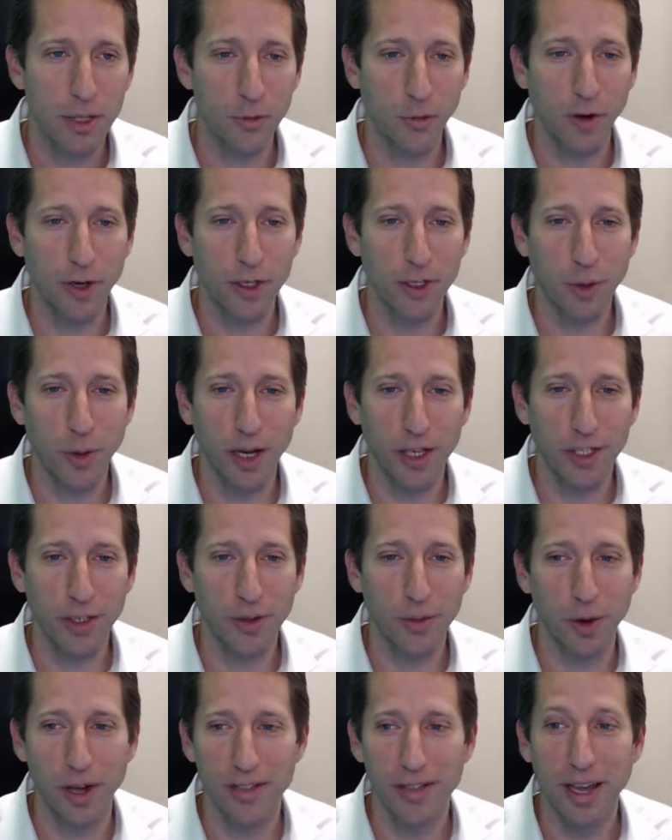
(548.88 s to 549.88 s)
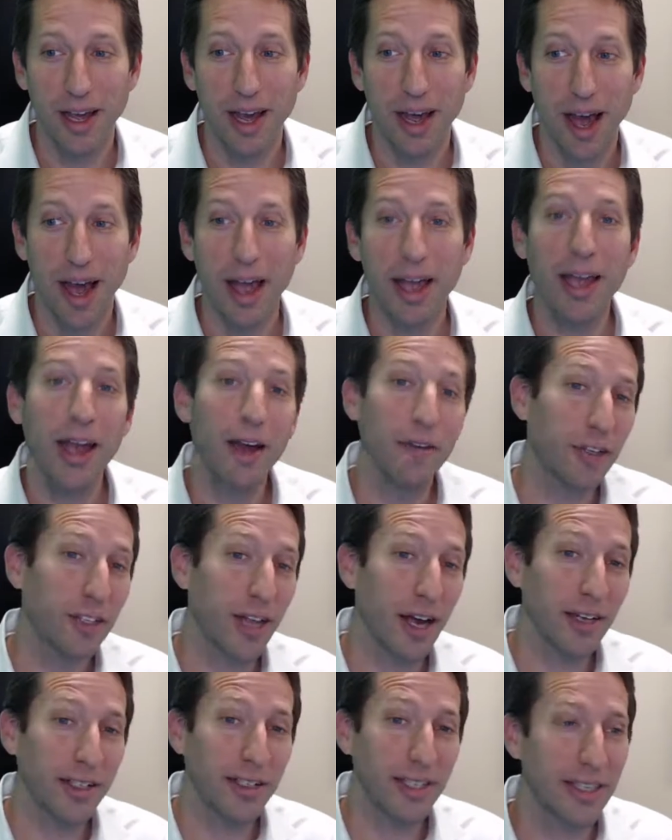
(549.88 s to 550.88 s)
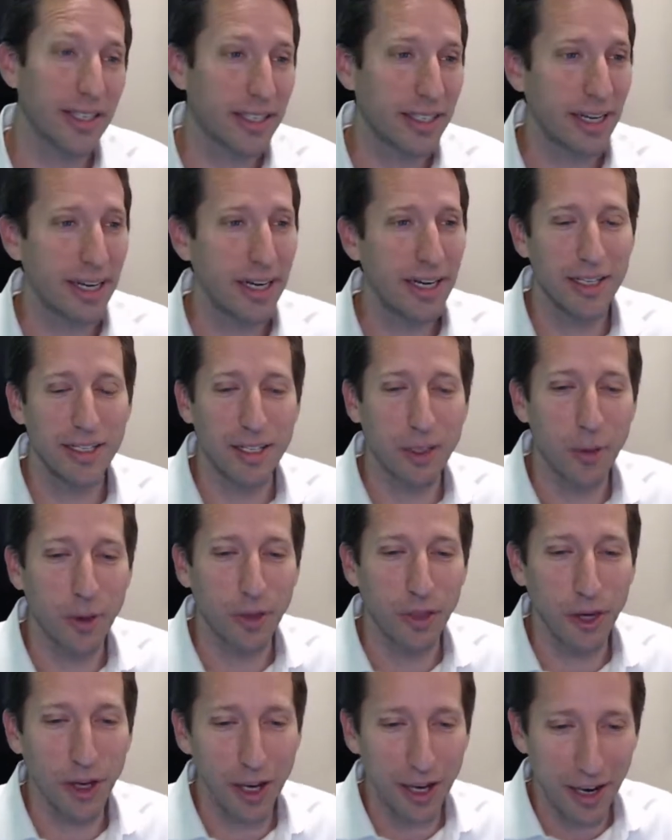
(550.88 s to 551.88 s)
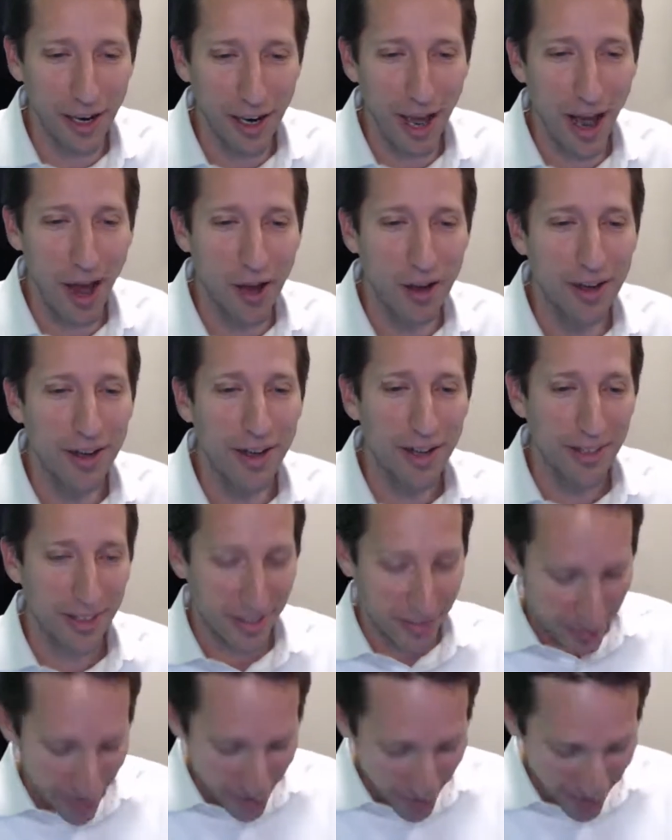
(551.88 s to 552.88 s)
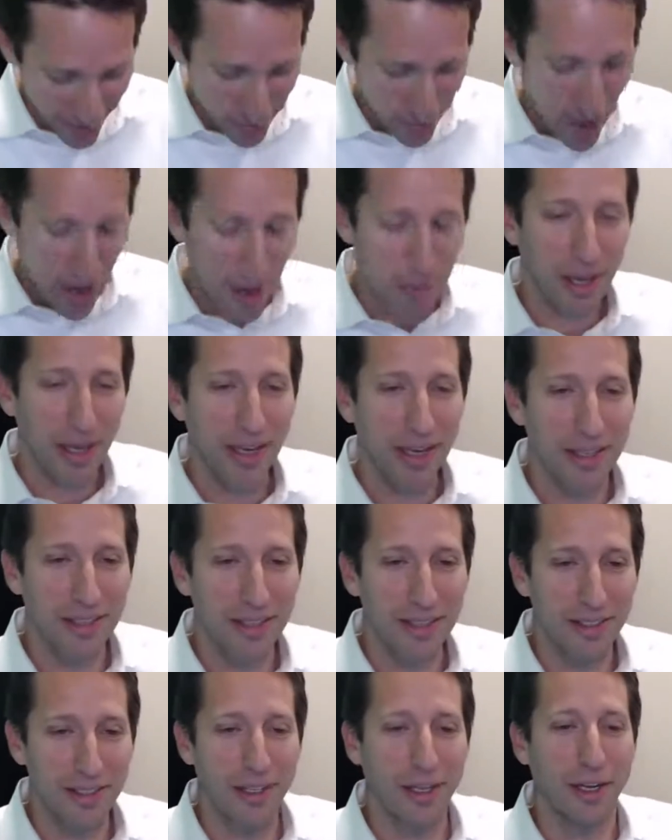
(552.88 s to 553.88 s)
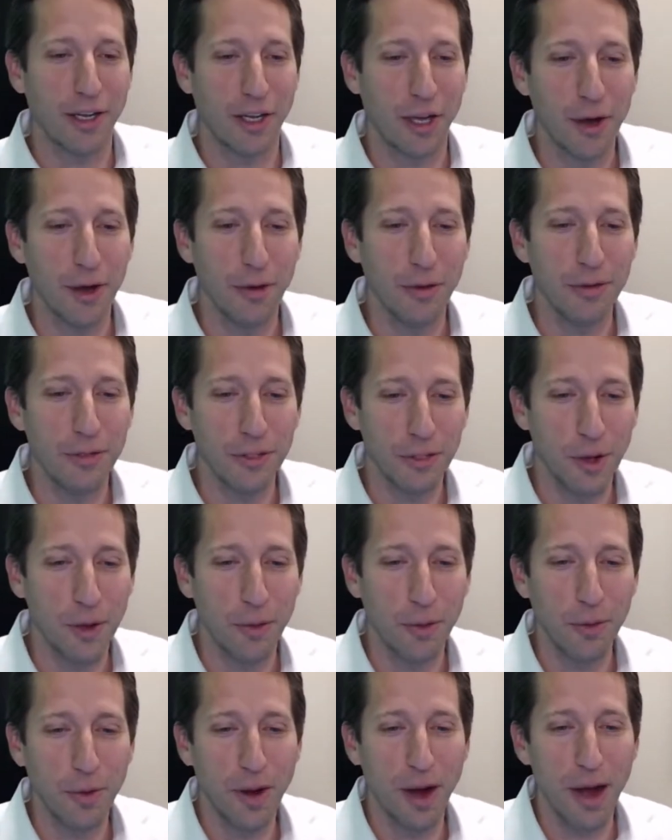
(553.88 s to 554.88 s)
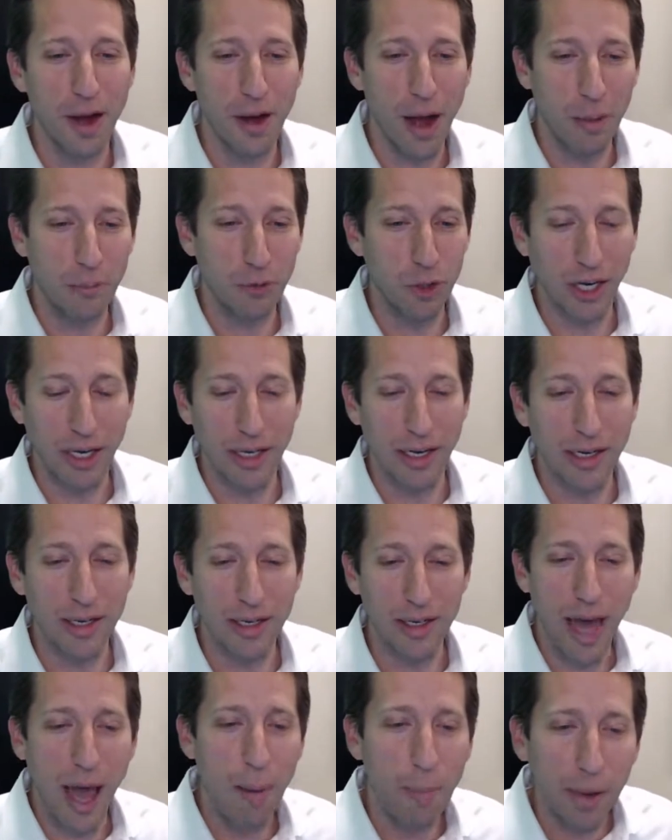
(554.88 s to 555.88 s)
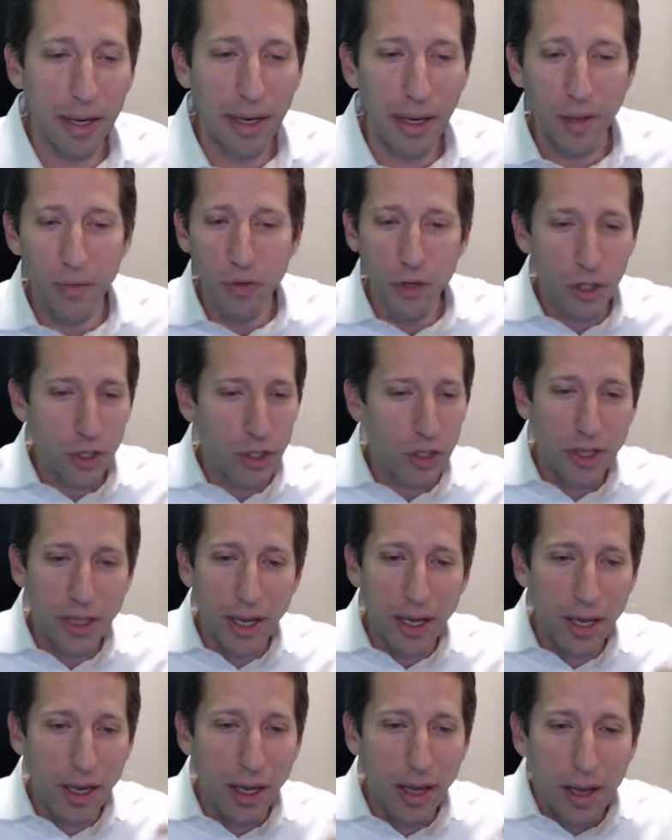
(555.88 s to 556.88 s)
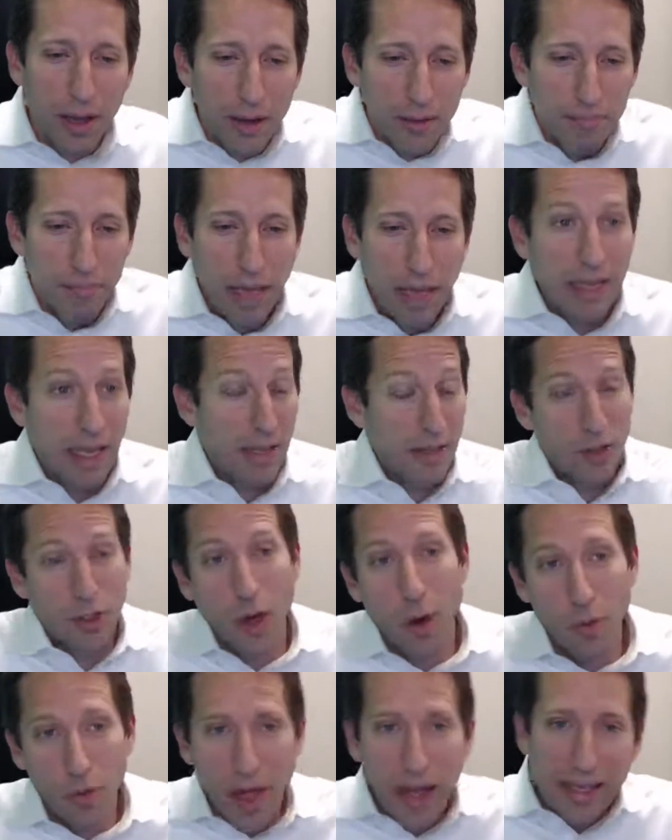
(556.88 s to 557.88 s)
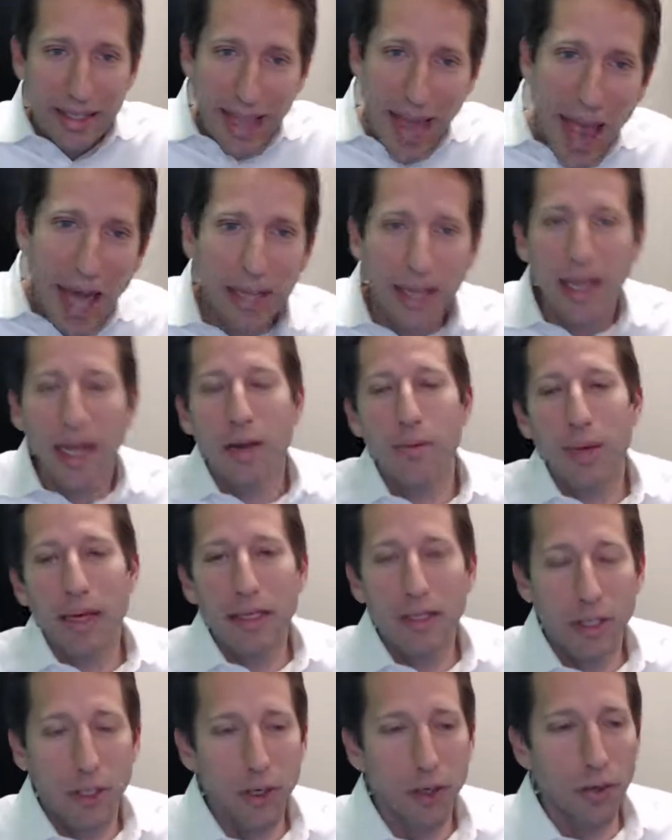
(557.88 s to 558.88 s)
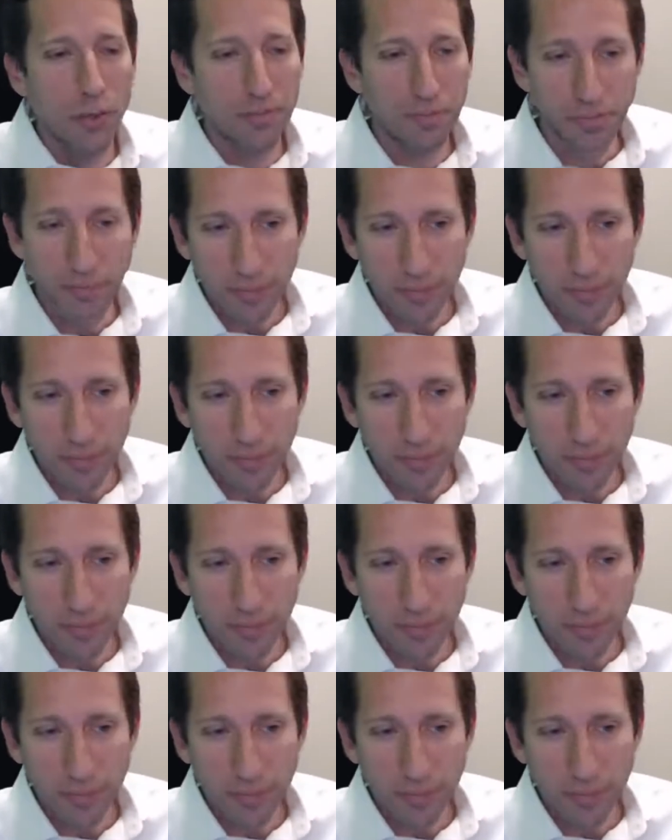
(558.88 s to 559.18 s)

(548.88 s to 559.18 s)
first question was, hey, have you talked to the city to see what they're going to allow? Because it might be against the city code. So I'm checking into that. But so that led me to